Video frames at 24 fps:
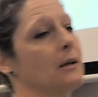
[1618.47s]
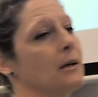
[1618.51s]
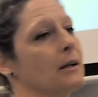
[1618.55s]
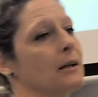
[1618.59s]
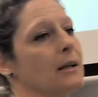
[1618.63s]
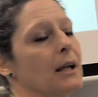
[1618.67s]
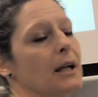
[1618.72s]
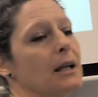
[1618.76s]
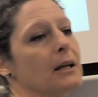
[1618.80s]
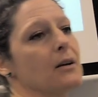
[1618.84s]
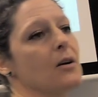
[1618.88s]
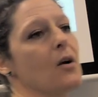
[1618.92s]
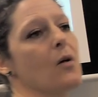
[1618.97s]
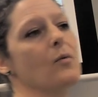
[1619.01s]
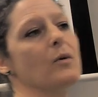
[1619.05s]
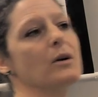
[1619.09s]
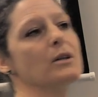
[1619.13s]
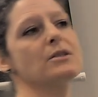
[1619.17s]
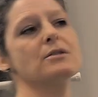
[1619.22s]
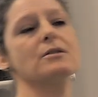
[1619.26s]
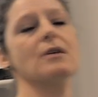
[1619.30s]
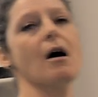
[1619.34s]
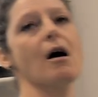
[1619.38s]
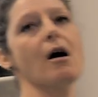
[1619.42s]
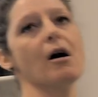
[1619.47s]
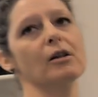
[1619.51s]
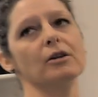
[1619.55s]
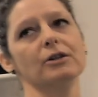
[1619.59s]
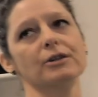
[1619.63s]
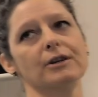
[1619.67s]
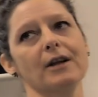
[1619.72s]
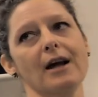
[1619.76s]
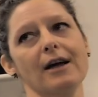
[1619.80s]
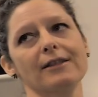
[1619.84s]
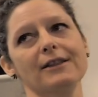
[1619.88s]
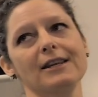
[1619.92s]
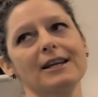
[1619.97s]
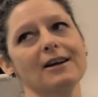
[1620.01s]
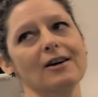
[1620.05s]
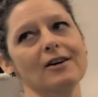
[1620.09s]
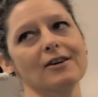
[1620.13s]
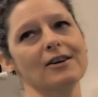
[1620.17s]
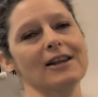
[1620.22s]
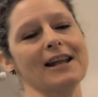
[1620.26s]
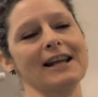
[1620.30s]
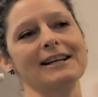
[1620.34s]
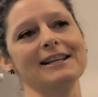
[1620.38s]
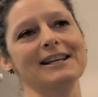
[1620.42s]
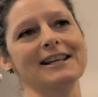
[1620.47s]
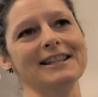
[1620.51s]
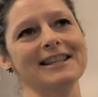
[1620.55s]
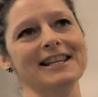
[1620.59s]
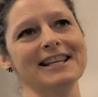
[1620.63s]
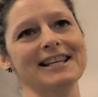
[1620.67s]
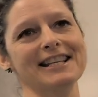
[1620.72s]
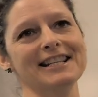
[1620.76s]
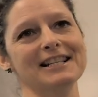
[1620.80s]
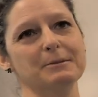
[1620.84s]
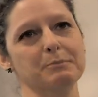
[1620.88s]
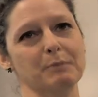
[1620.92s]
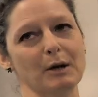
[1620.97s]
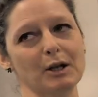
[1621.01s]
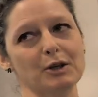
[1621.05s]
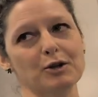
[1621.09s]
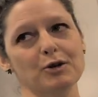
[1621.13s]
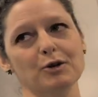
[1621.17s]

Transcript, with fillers: Again, no one's all or nothing on any of these, but